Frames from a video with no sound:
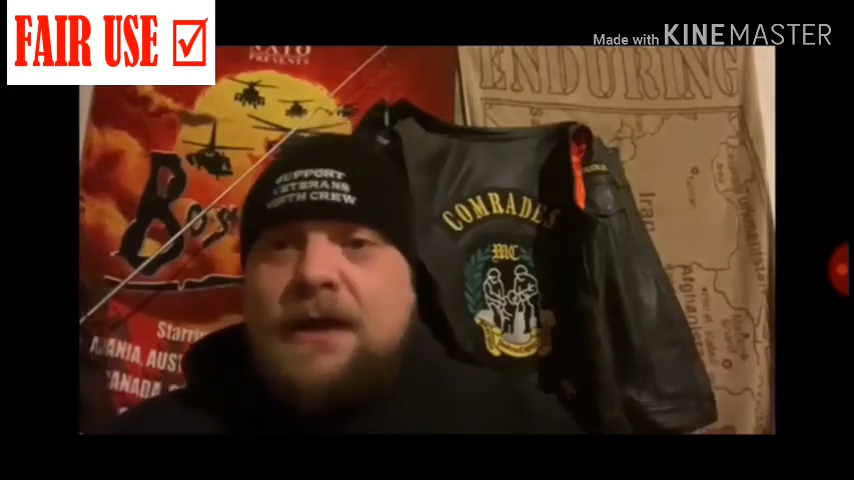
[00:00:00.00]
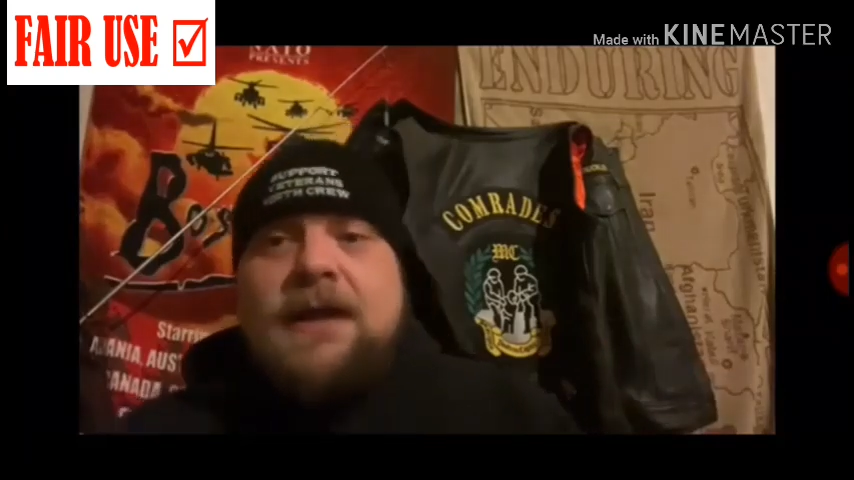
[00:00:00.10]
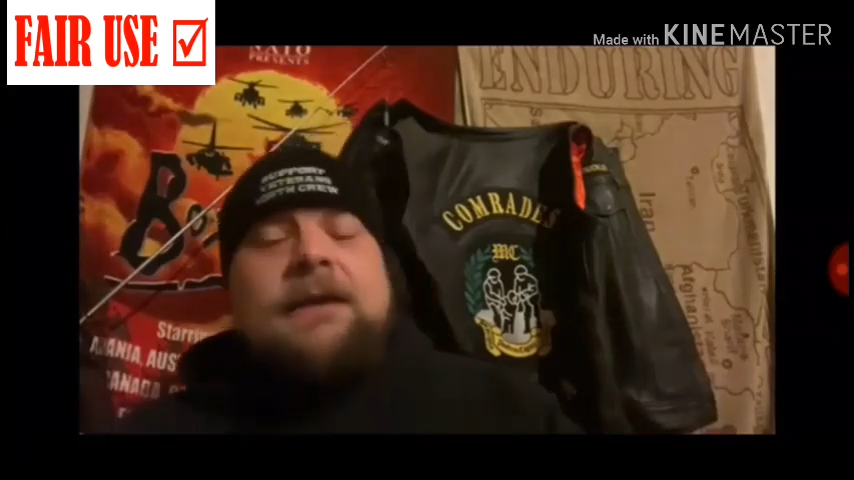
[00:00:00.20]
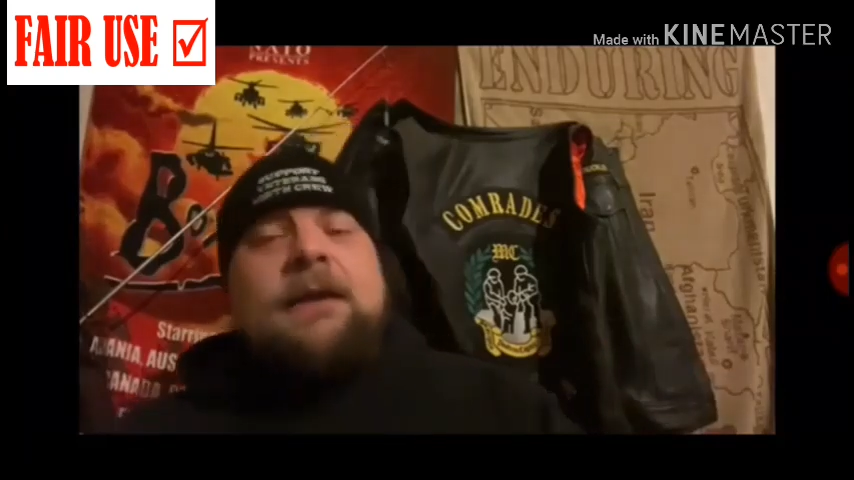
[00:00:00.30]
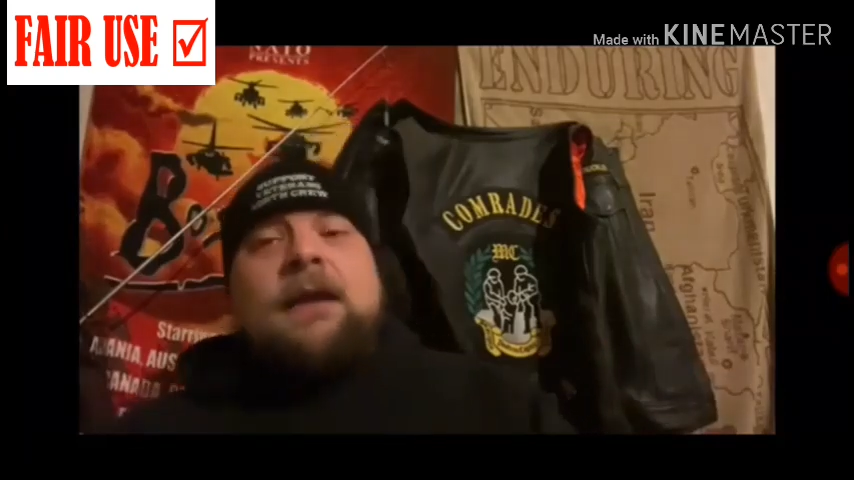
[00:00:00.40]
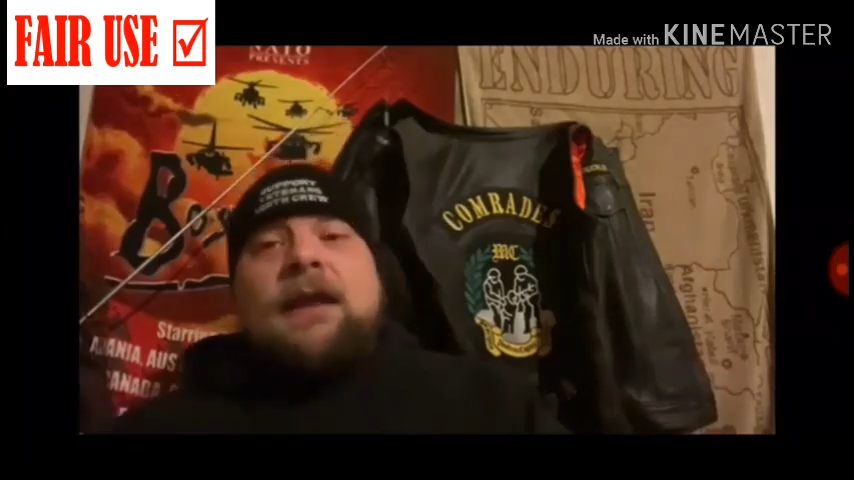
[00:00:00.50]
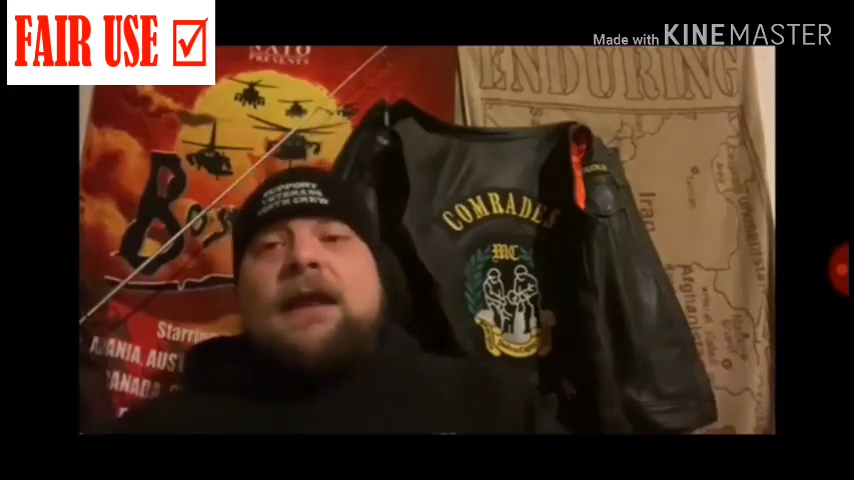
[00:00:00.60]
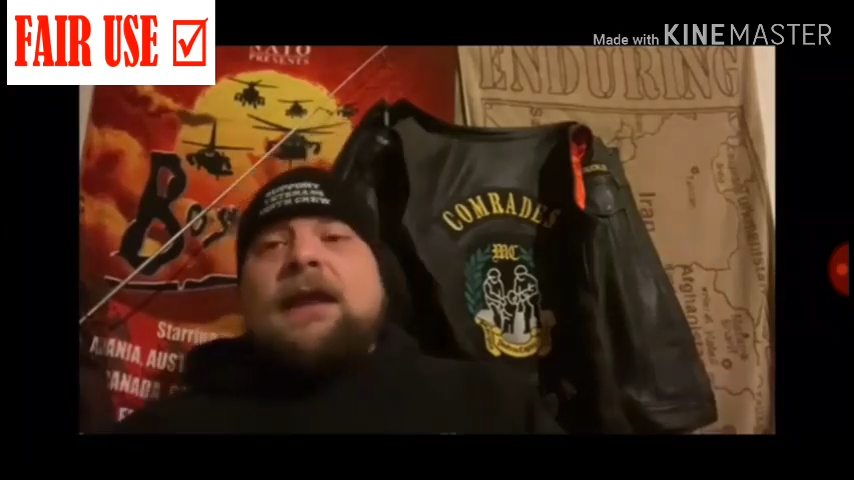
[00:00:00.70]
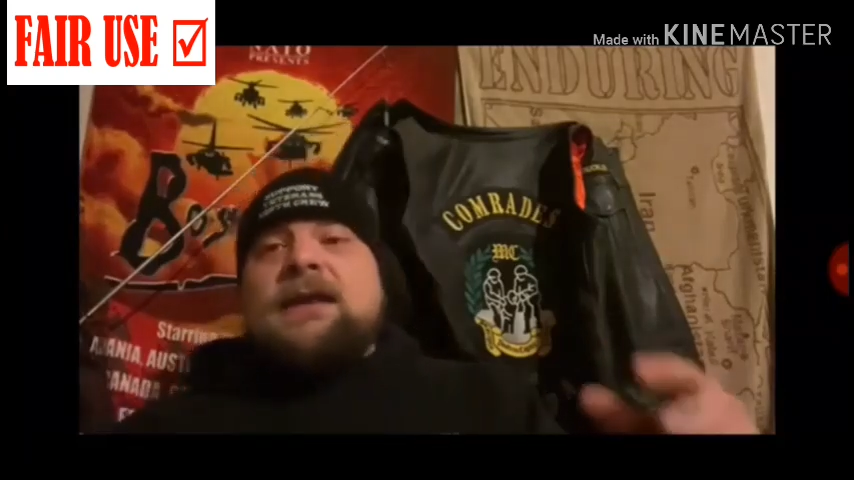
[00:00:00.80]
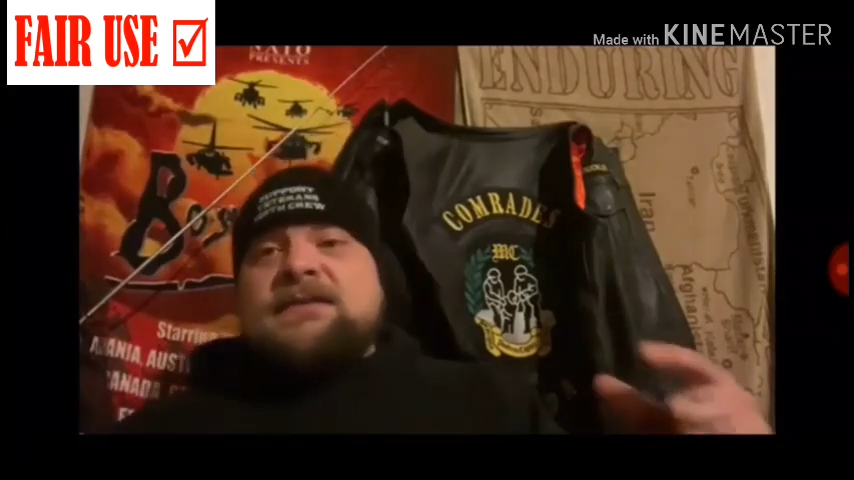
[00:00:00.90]
I thought were
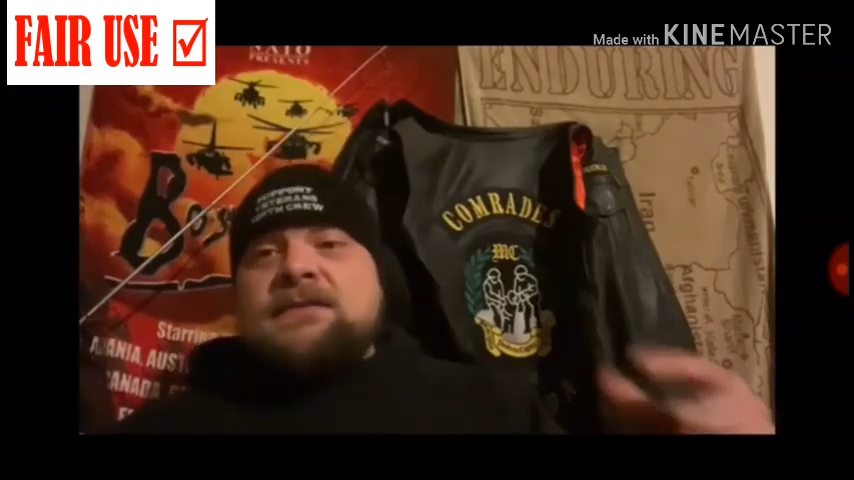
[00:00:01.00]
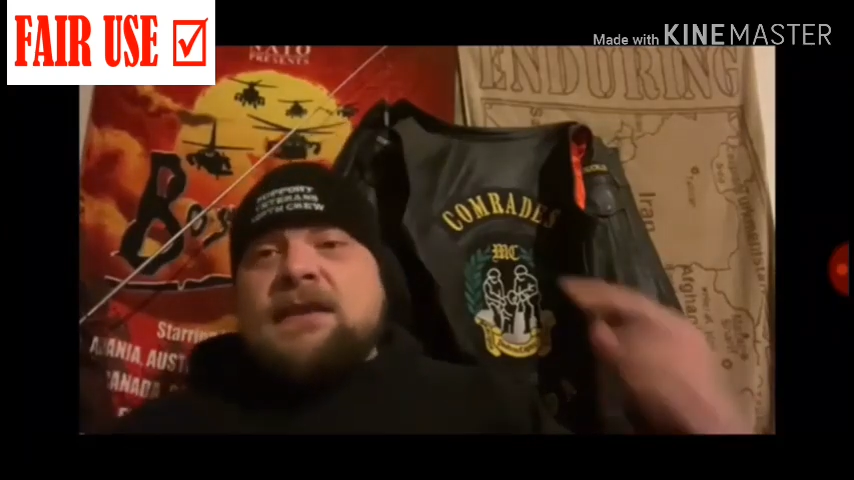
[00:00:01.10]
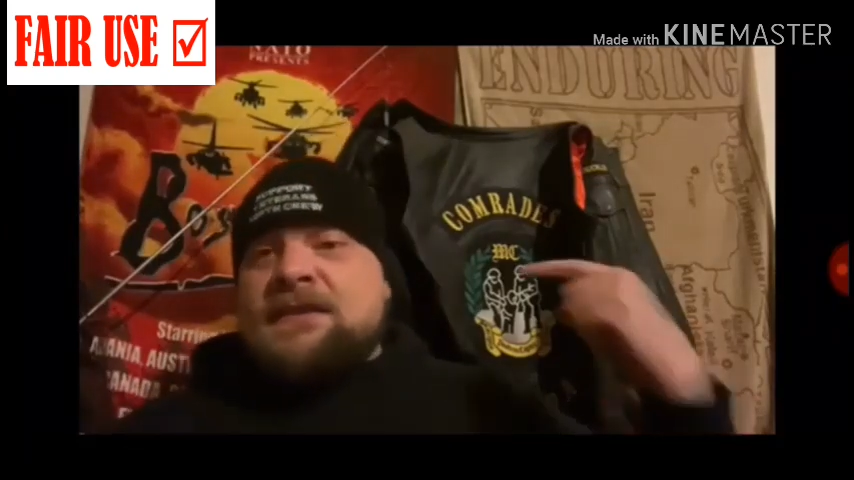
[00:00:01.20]
most important.